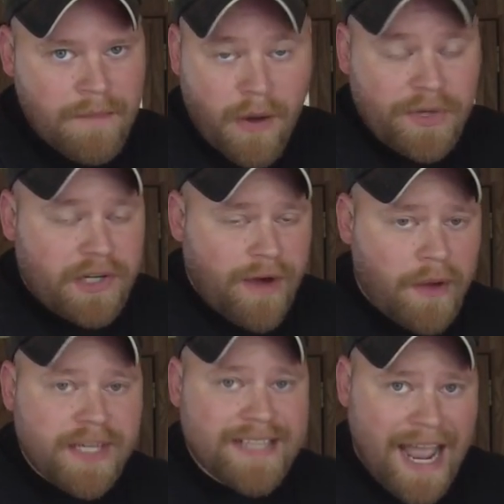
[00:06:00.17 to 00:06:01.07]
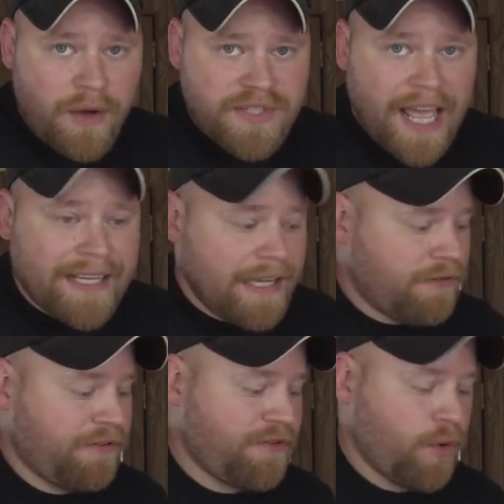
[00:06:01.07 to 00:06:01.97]
But we're going to round it down to I
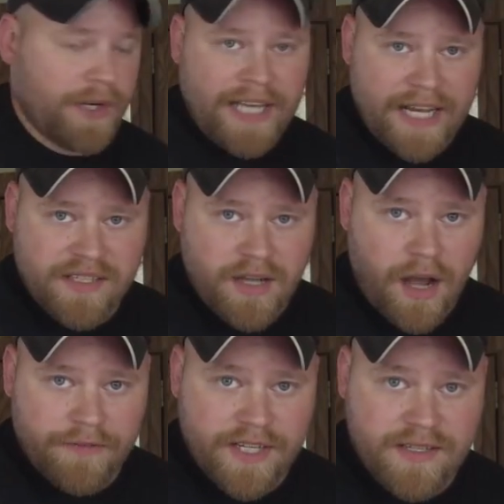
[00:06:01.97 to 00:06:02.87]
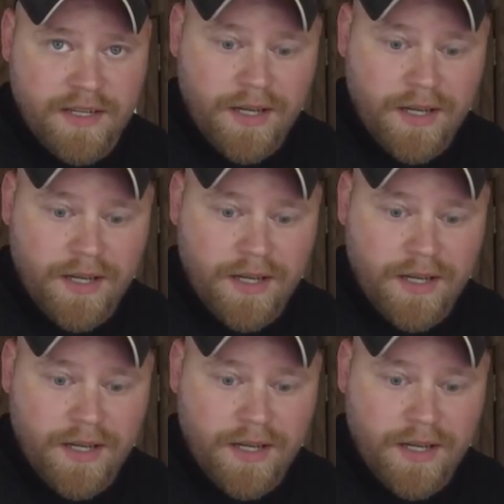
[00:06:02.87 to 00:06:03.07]
get 40 iced coffees.